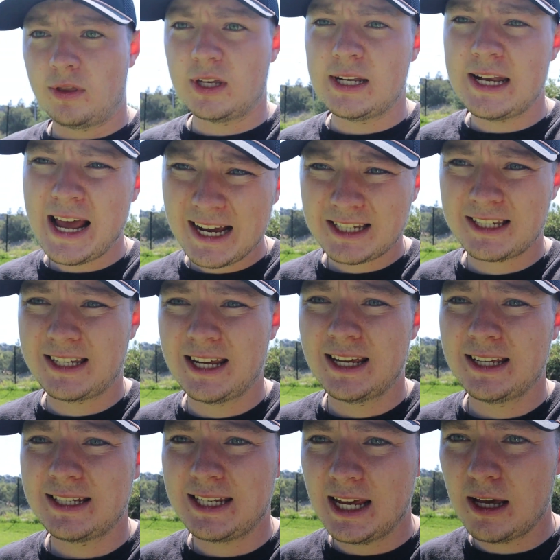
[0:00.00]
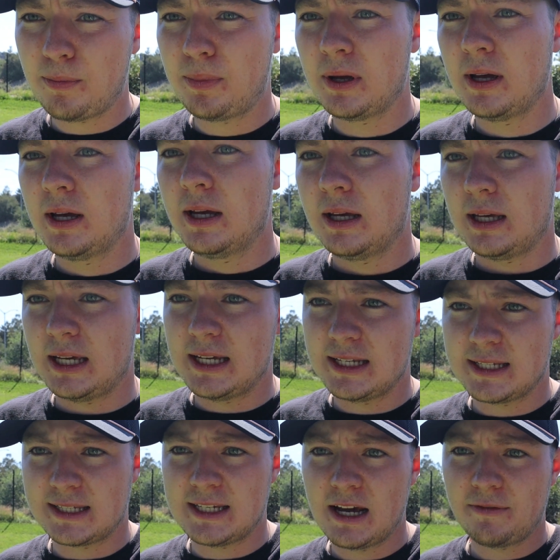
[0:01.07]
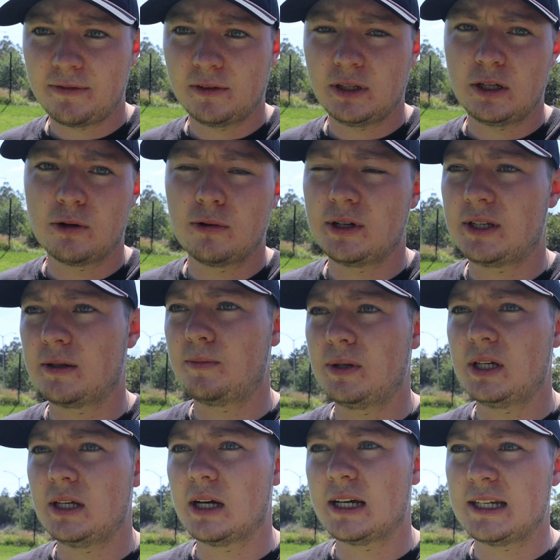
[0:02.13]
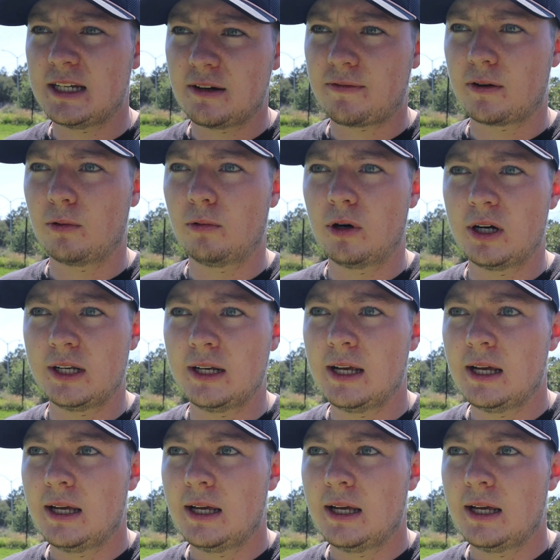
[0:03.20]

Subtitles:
The next tip is definitely going to be a different one.